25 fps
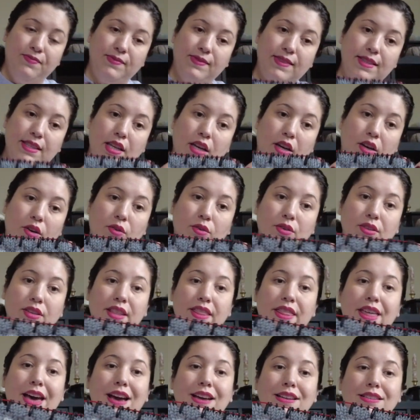So
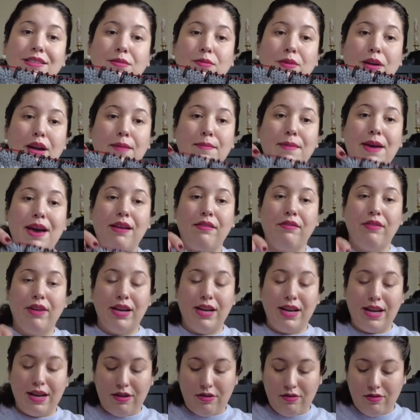that is where I'm at right
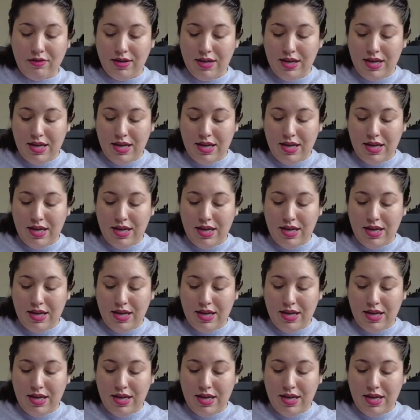now.